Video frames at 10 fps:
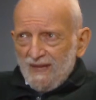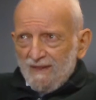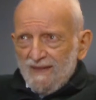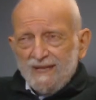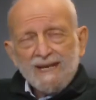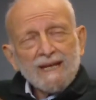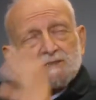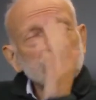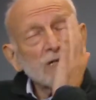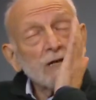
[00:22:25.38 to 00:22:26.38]
The
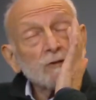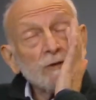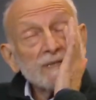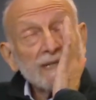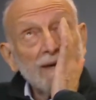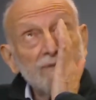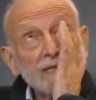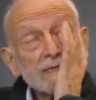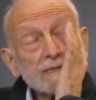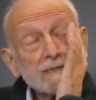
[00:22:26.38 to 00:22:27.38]
connections aren't always
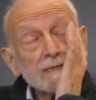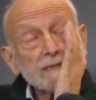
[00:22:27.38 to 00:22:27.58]
obvious.